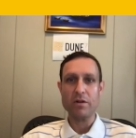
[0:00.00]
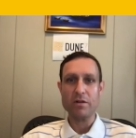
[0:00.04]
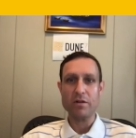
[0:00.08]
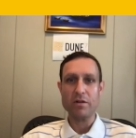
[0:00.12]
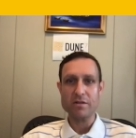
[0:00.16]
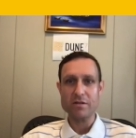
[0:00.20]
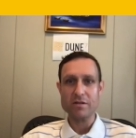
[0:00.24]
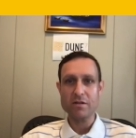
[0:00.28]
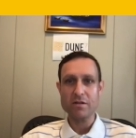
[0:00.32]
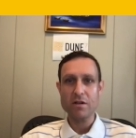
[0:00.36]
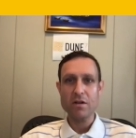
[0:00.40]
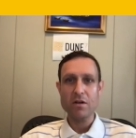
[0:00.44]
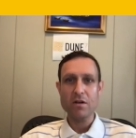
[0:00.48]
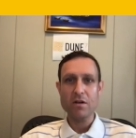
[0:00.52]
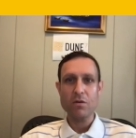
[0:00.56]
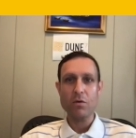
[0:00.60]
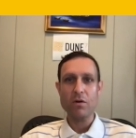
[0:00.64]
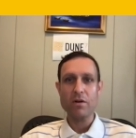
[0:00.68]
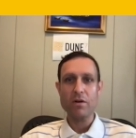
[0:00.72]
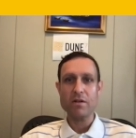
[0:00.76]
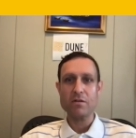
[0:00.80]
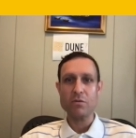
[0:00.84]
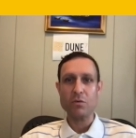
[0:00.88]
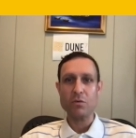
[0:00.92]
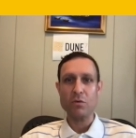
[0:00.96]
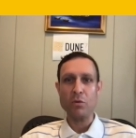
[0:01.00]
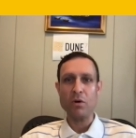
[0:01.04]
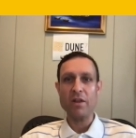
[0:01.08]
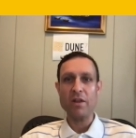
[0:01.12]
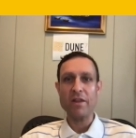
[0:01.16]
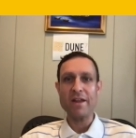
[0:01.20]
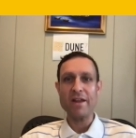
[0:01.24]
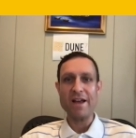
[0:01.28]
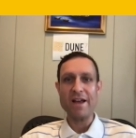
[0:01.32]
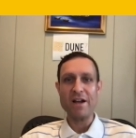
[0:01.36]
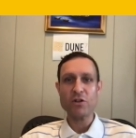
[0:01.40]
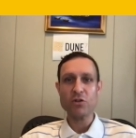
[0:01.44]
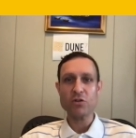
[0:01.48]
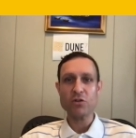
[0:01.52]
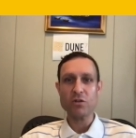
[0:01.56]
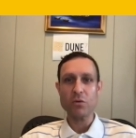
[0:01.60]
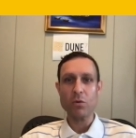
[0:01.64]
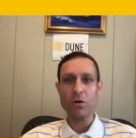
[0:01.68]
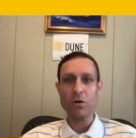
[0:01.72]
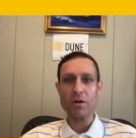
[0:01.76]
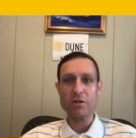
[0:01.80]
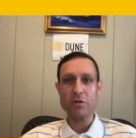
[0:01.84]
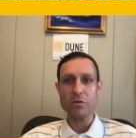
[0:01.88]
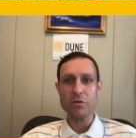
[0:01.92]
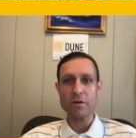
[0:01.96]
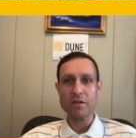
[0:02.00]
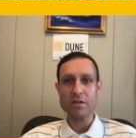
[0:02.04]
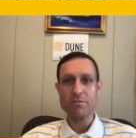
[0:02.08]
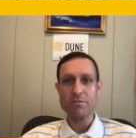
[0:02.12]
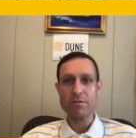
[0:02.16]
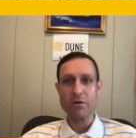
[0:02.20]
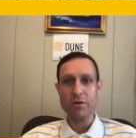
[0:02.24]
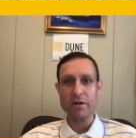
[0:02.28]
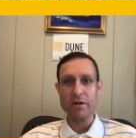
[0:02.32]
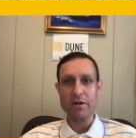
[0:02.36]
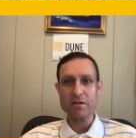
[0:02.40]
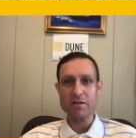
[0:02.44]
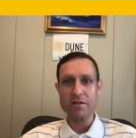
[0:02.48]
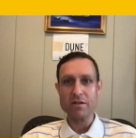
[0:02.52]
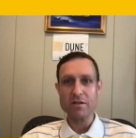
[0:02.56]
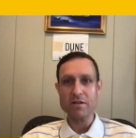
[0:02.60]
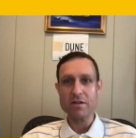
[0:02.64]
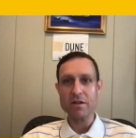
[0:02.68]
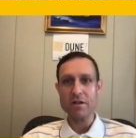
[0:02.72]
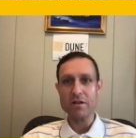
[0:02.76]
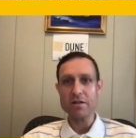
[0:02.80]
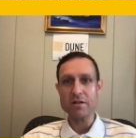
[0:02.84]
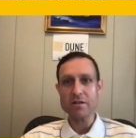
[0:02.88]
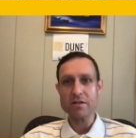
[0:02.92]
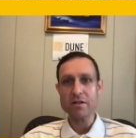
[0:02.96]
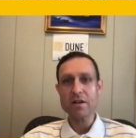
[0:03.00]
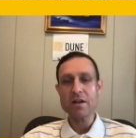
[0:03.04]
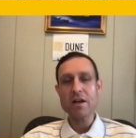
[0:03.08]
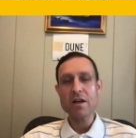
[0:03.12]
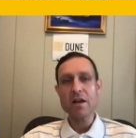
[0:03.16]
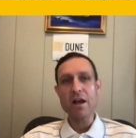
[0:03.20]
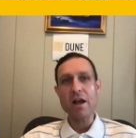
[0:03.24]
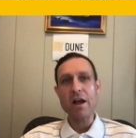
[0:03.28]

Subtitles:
do they actually want to experience these days?